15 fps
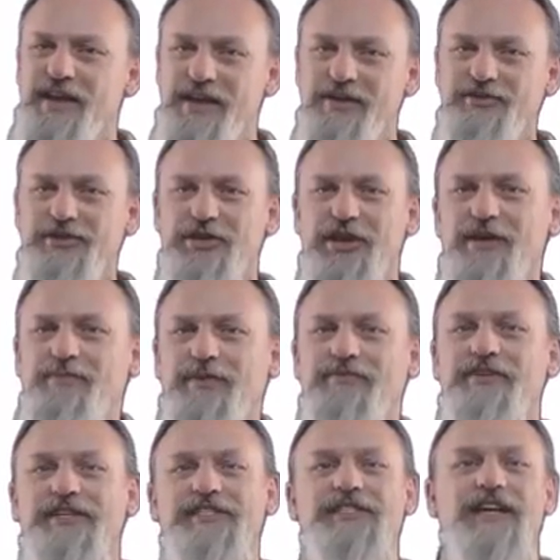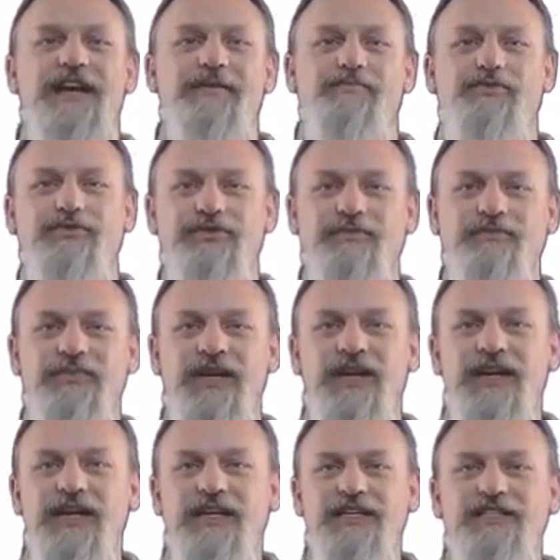Here's a couple of examples.
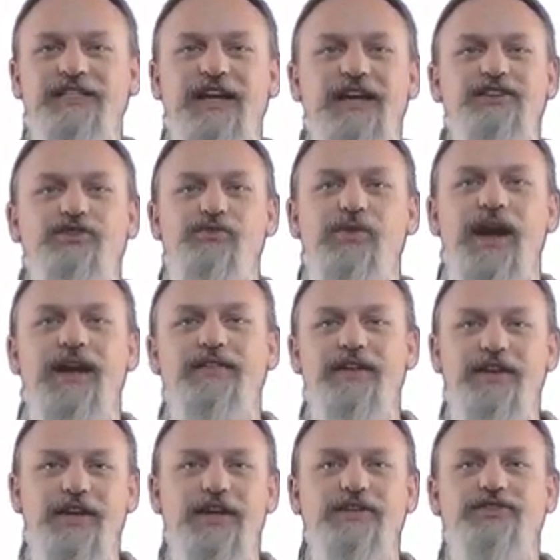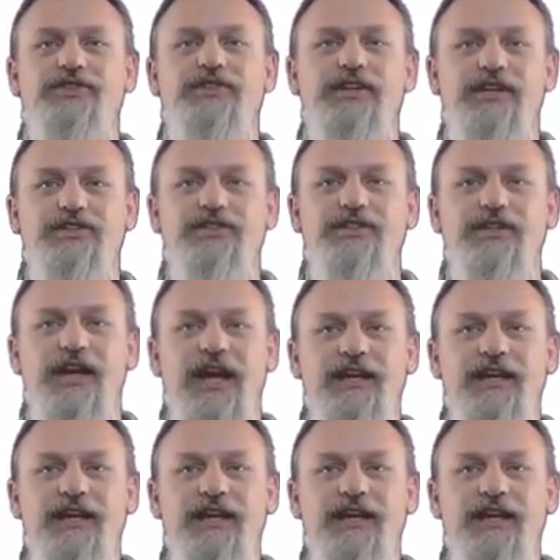Let's say you ran the Niche Edition